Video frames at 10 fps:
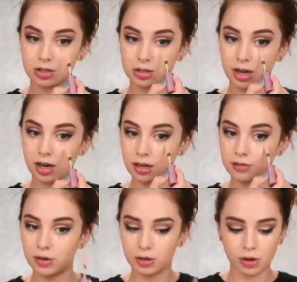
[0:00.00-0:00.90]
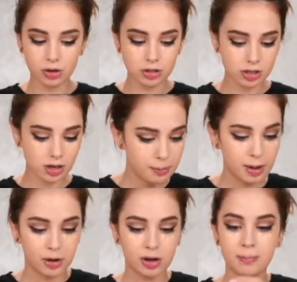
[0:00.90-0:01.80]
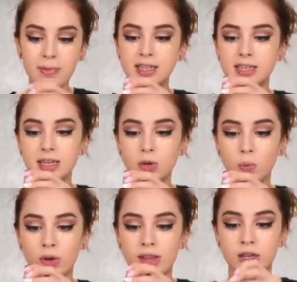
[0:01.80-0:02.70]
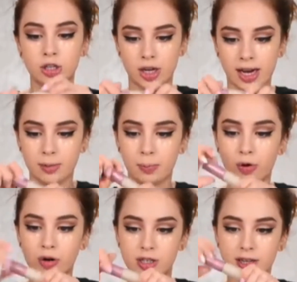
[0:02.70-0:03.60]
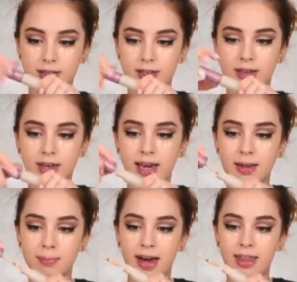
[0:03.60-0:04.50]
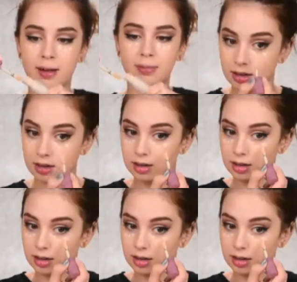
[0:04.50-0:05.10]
Just adding a few dots, but I'm gonna mix it with the shade Porcelain, again by Nabla.